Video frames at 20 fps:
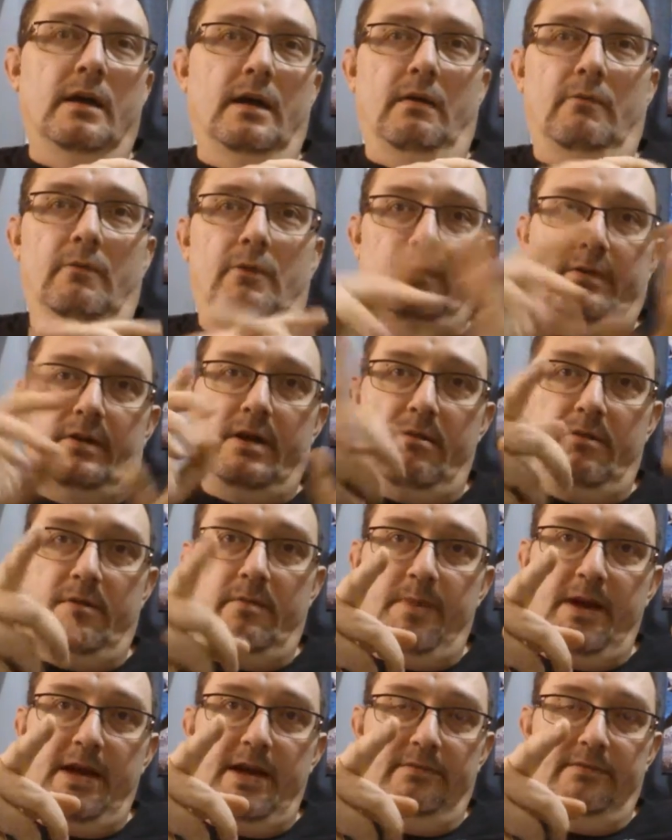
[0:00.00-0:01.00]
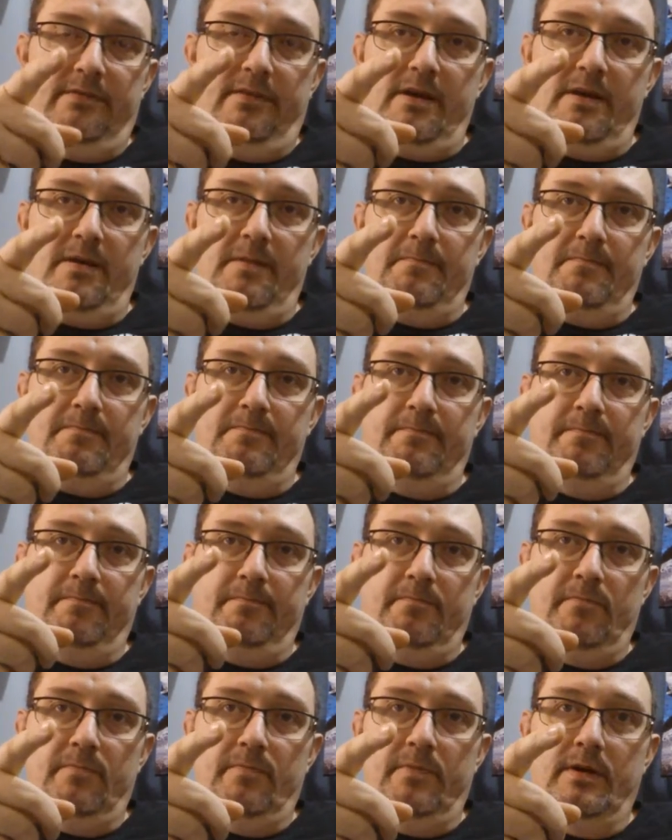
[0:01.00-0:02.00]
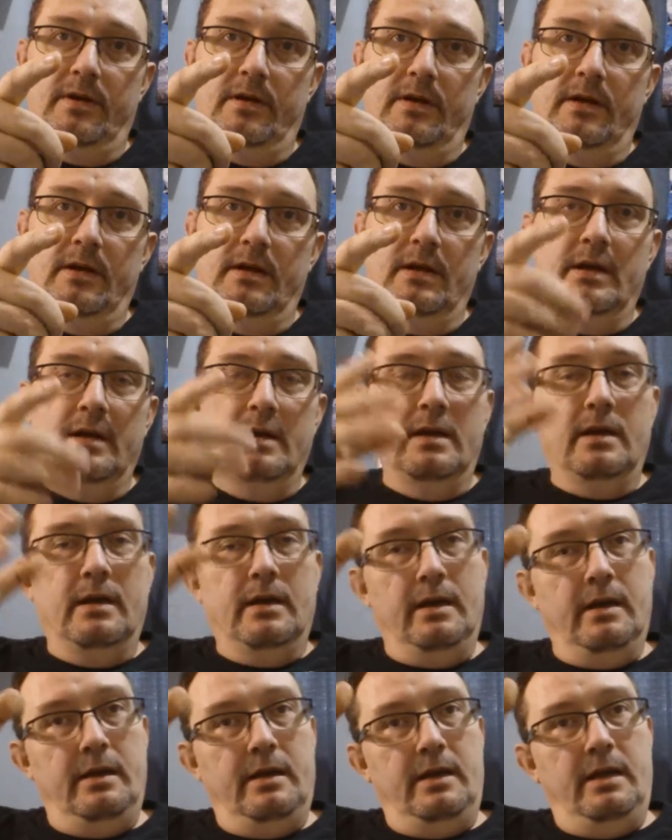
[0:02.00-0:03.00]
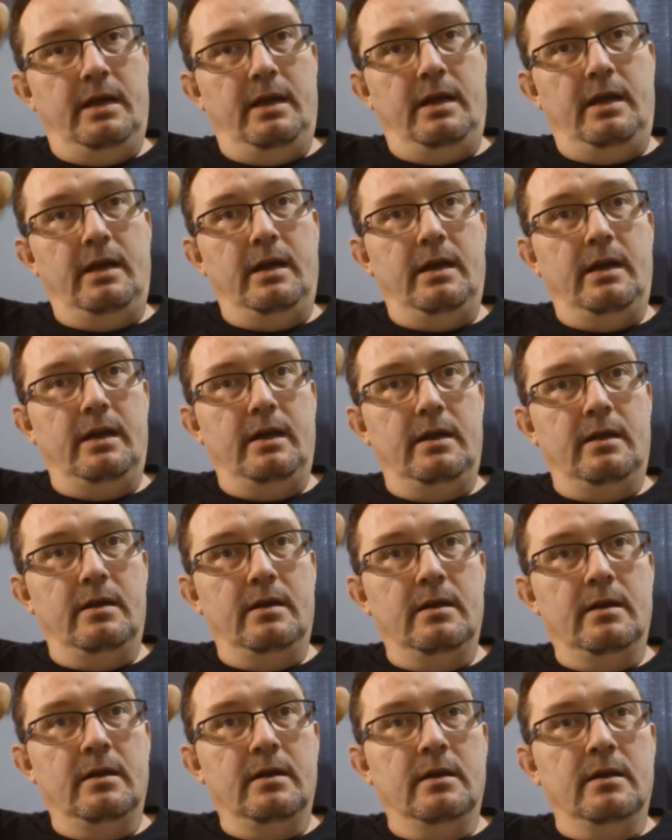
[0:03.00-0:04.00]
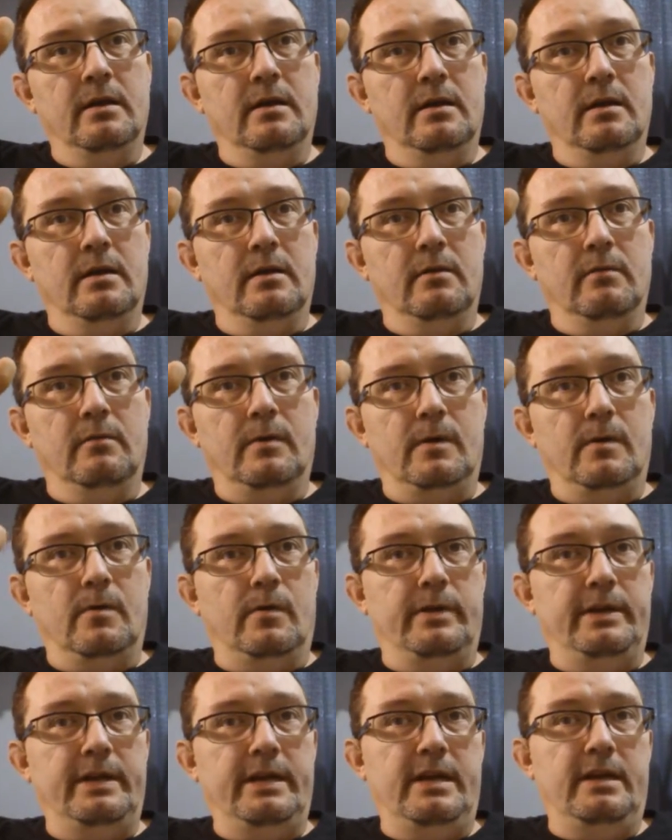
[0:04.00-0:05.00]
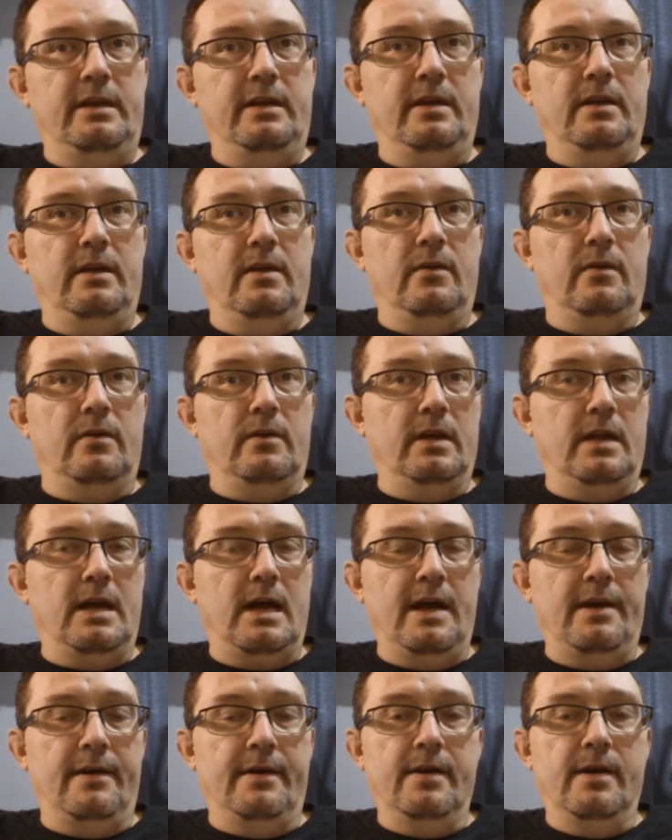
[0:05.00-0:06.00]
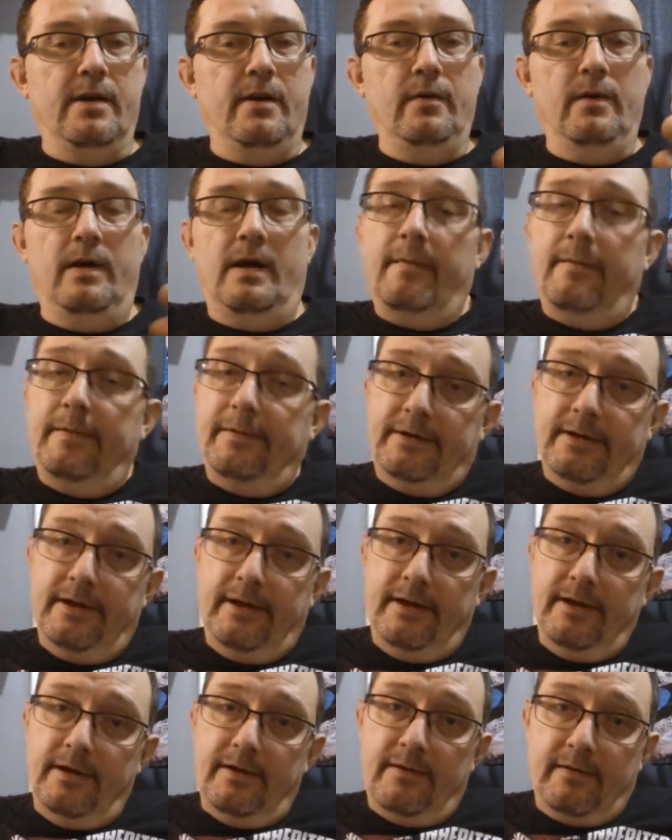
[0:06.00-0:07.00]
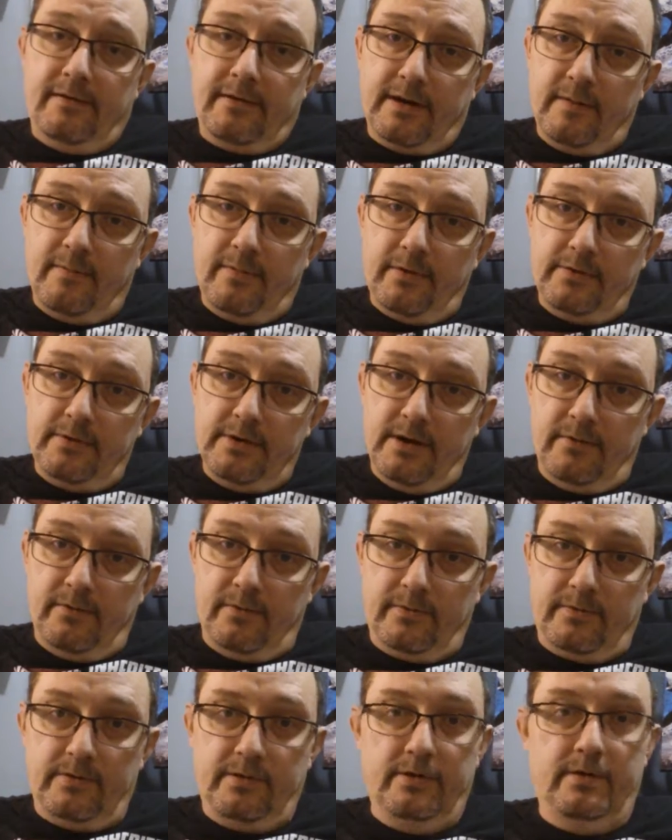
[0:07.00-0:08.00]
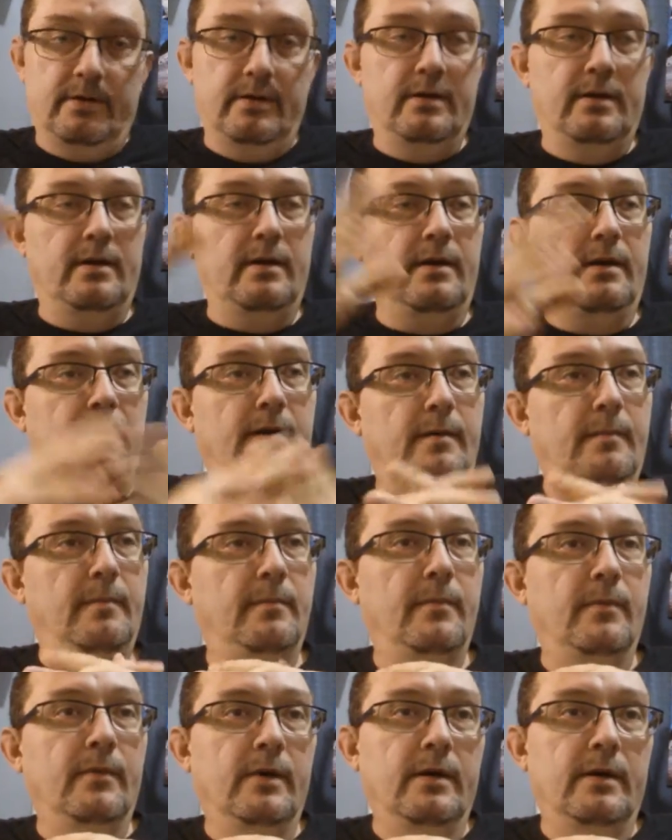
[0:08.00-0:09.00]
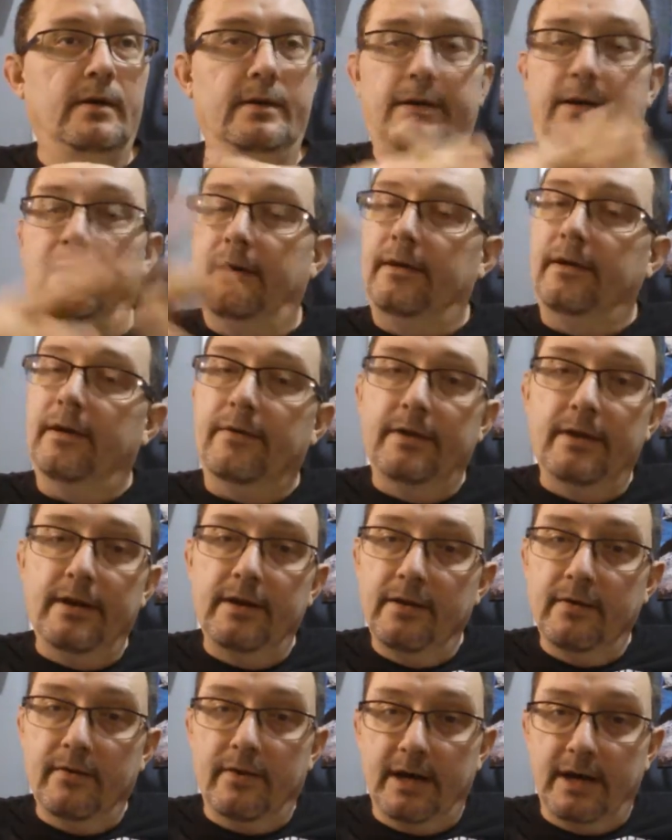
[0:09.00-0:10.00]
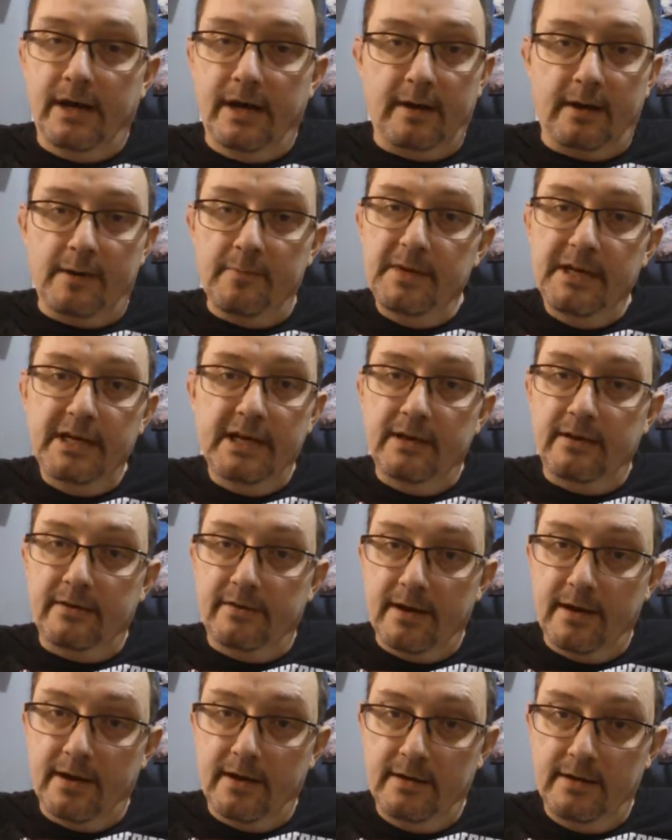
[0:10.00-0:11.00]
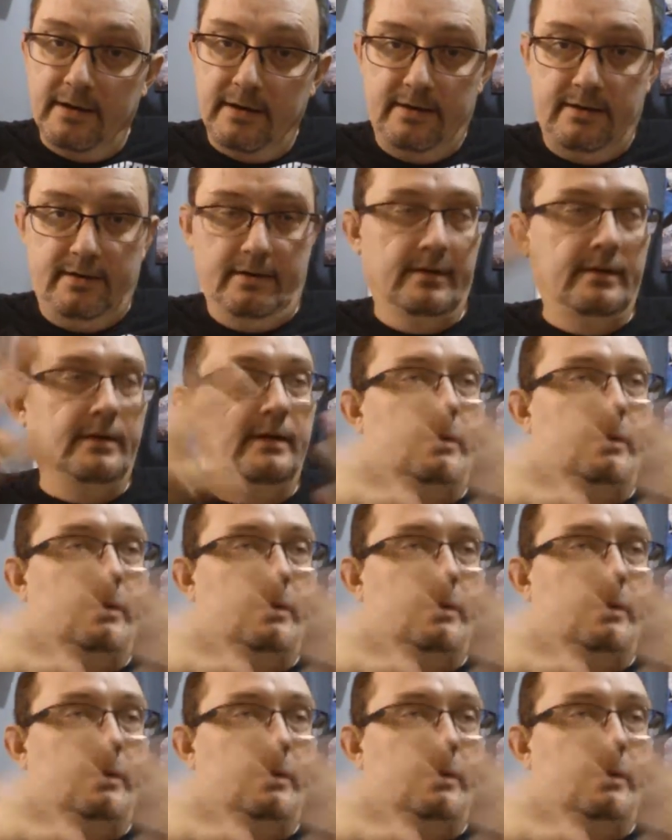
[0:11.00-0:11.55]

I'm going to talk about something, and then we're going to end it on a lighter note. I want to tell y'all a couple jokes. Yeah, y'all didn't know I had a comedic side, did you?